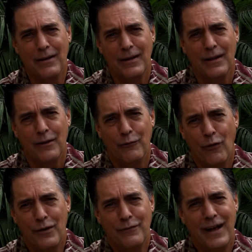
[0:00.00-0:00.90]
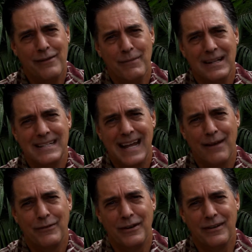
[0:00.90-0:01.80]
4 to 5 months
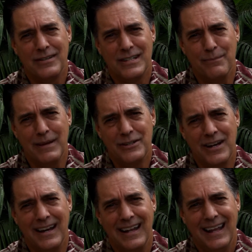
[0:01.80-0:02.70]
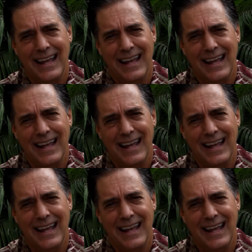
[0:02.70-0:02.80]
after submission.